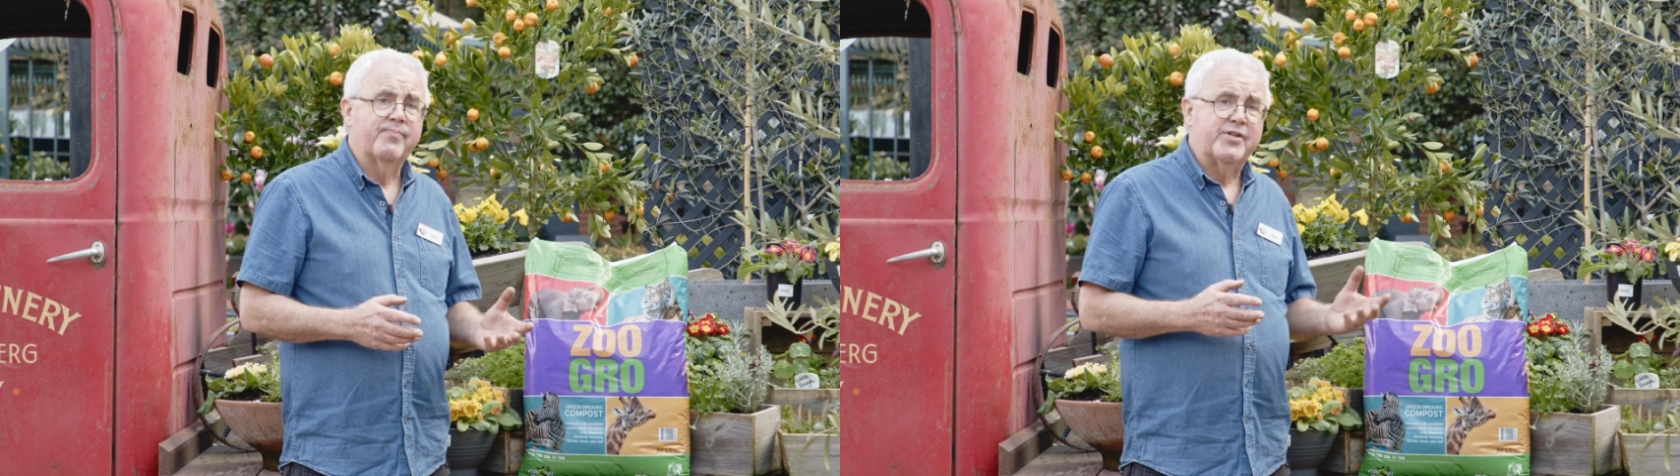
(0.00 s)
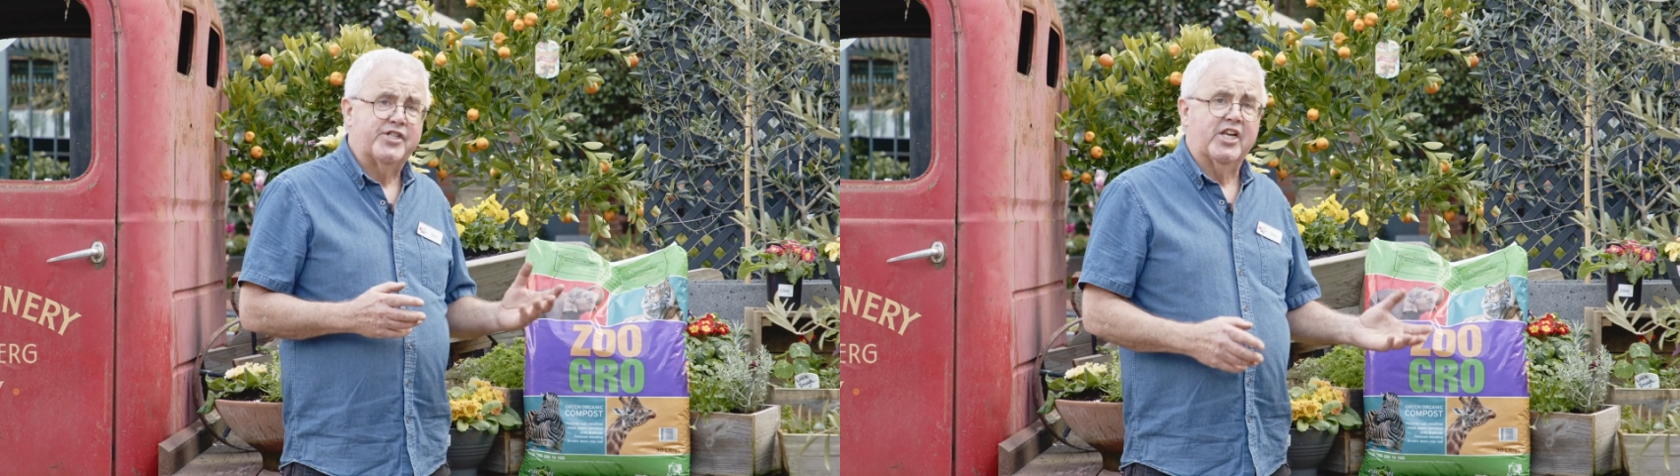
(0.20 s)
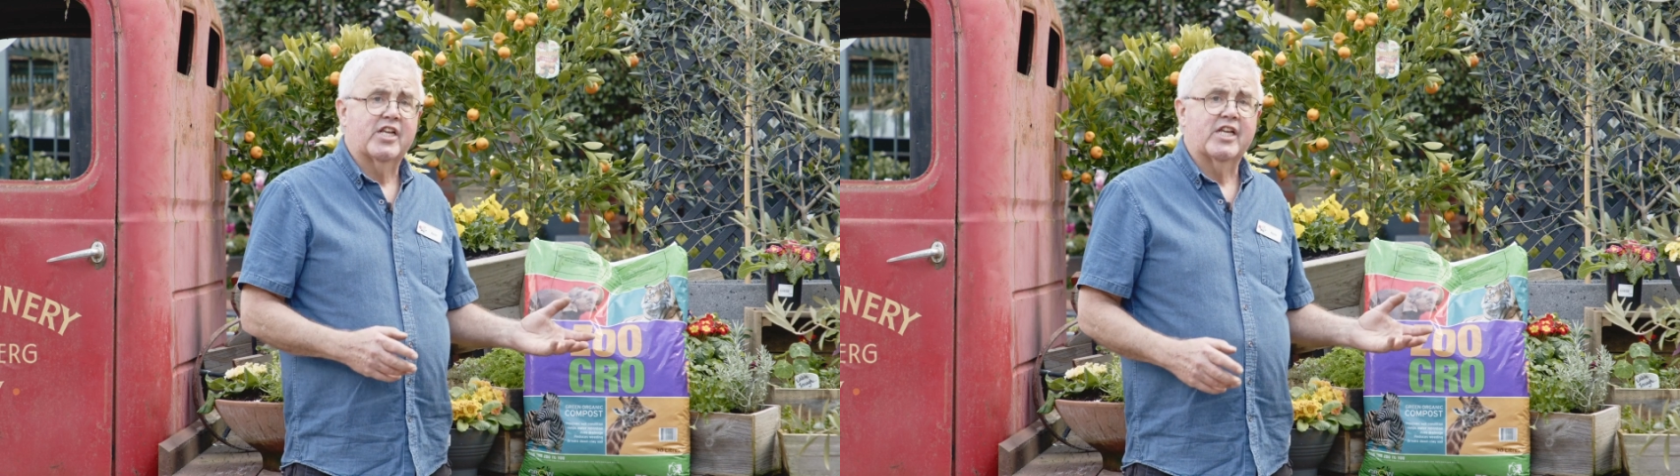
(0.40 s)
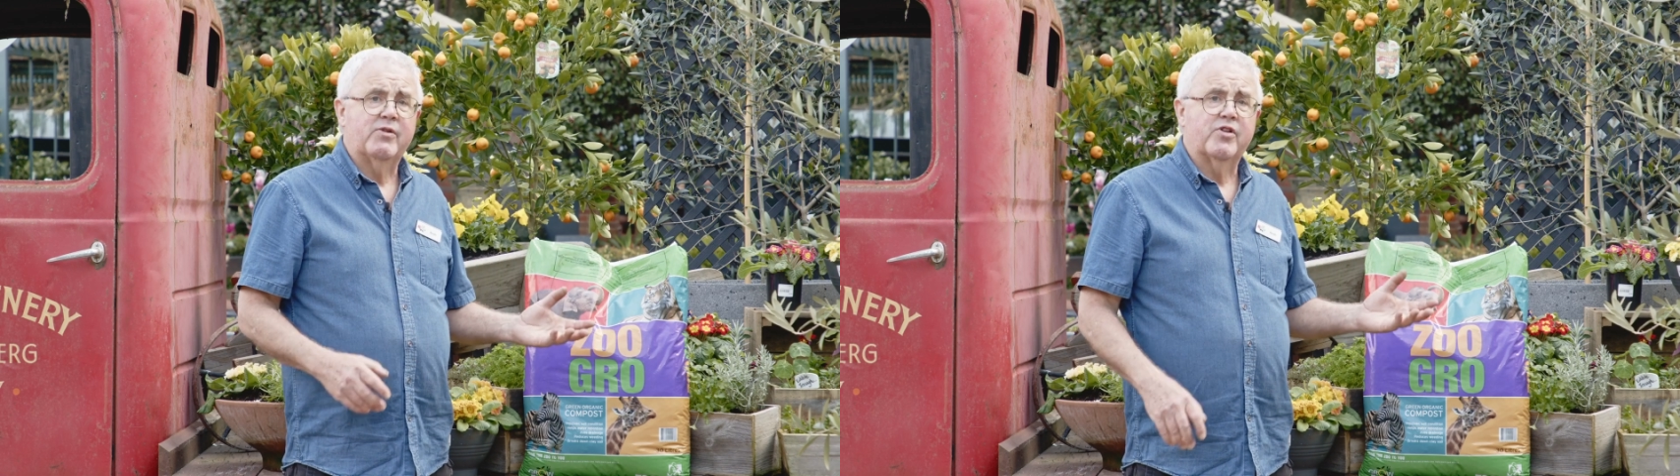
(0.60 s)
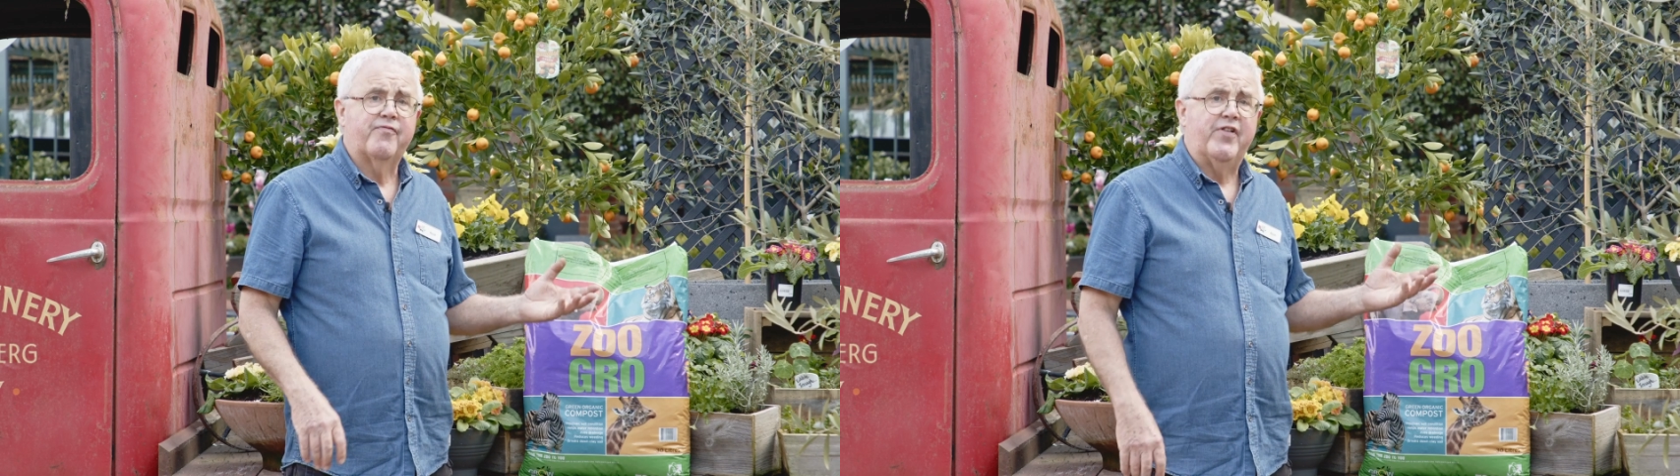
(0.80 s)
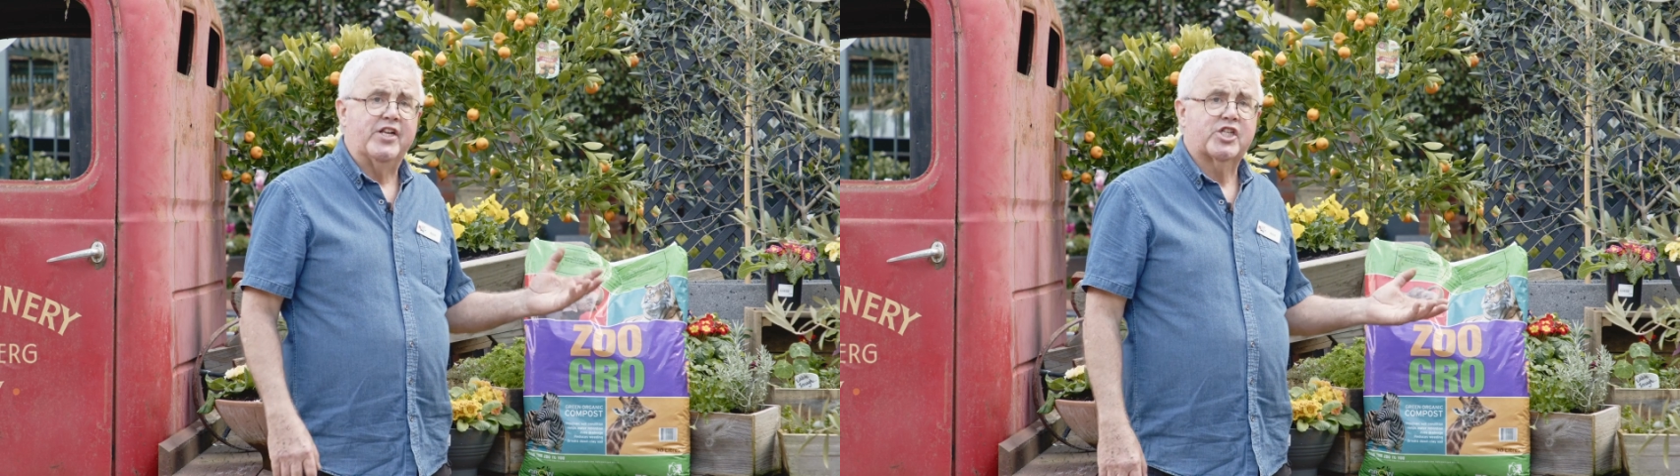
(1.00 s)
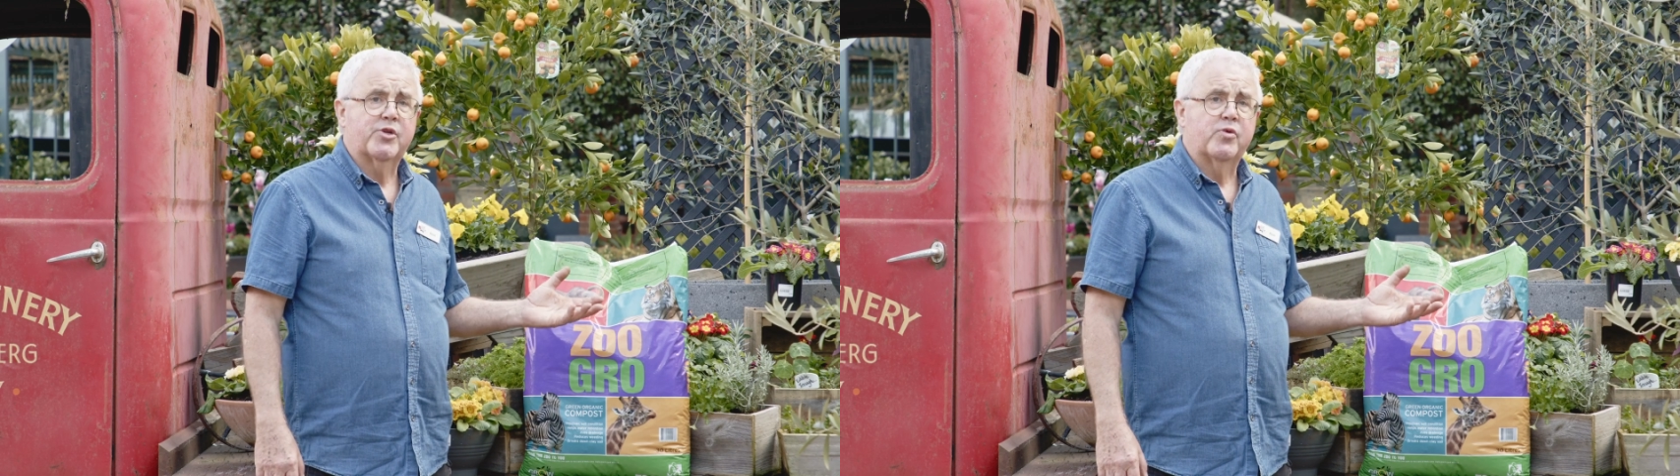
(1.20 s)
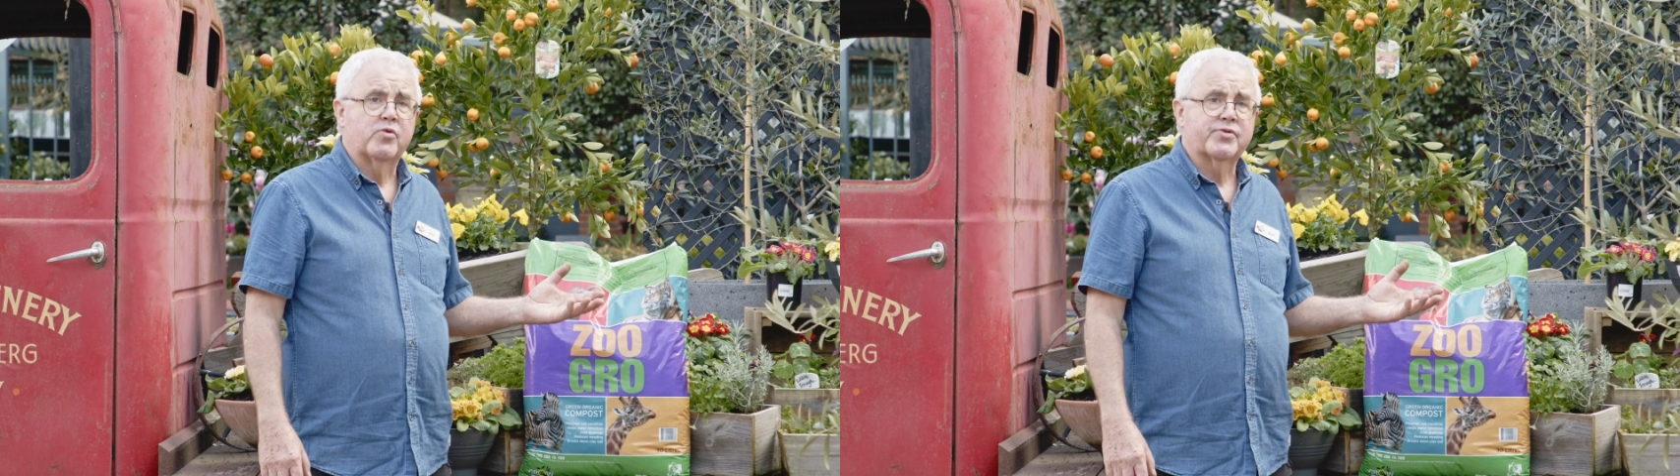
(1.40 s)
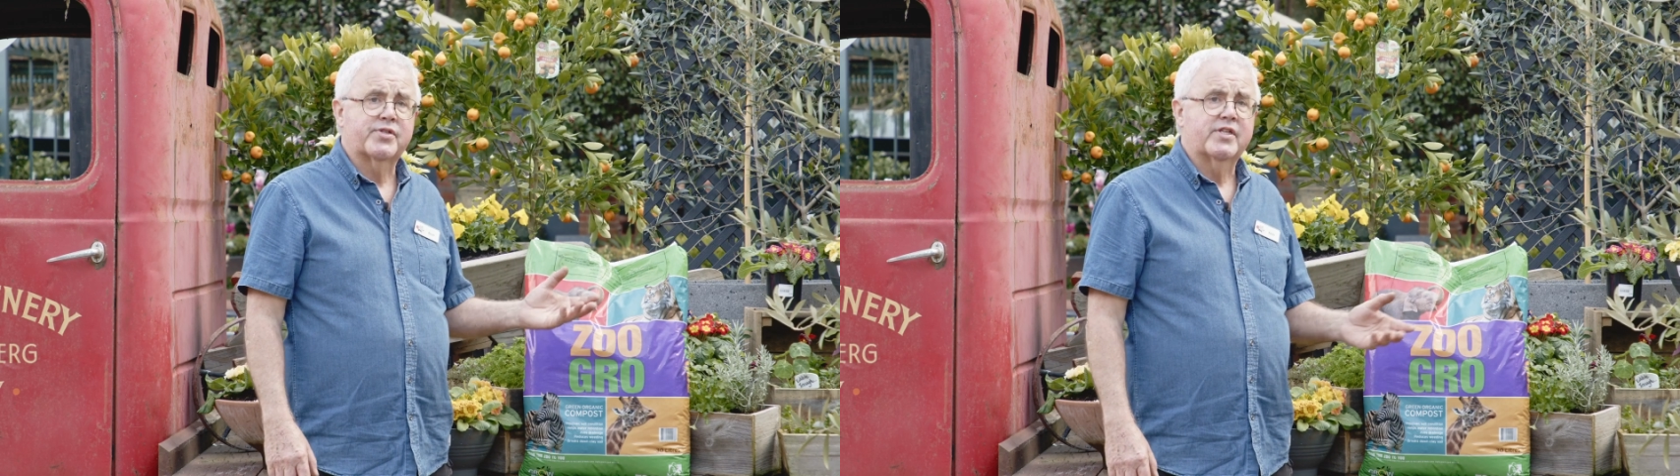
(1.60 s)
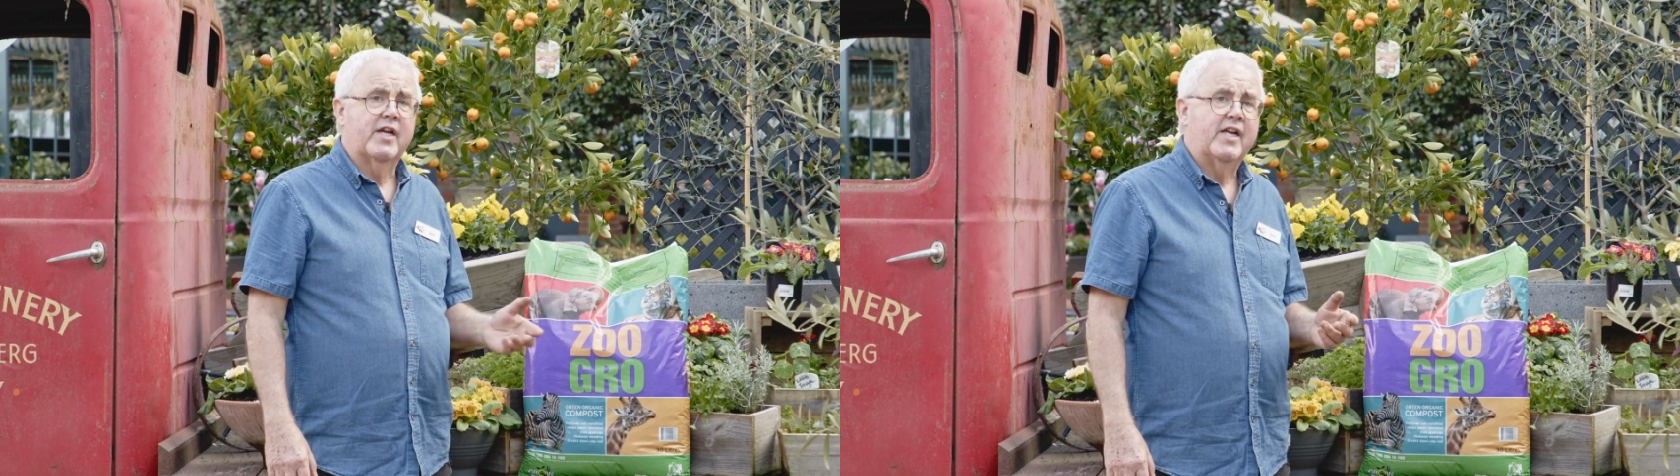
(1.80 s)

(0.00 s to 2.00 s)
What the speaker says: particularly with vegetables,